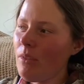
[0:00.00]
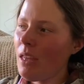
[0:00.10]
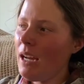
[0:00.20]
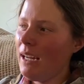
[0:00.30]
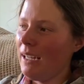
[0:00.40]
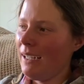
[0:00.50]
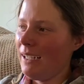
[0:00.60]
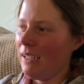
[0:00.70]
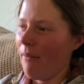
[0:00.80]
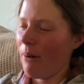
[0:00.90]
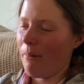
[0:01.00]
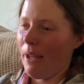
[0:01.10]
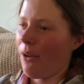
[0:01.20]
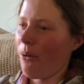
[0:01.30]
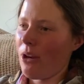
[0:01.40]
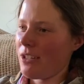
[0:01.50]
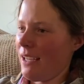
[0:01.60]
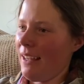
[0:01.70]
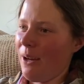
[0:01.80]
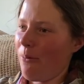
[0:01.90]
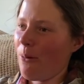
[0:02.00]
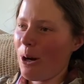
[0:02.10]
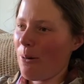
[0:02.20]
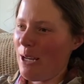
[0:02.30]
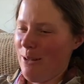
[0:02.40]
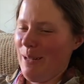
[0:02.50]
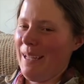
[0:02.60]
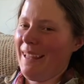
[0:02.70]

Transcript: And we're like, holy shit, like what are we doing?